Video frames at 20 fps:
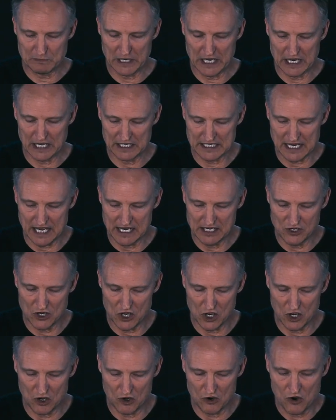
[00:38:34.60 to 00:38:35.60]
because I
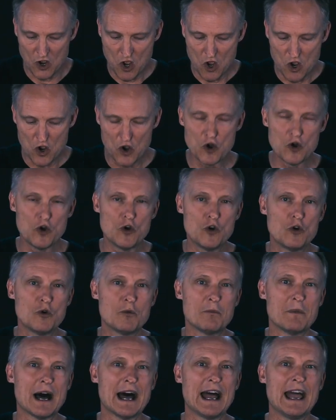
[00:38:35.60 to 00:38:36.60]
know
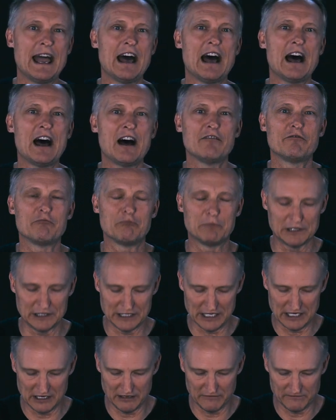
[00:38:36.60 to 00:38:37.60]
whom I have
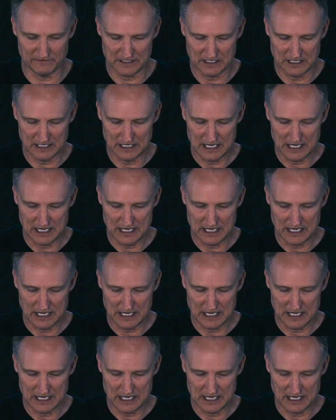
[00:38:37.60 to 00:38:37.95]
believed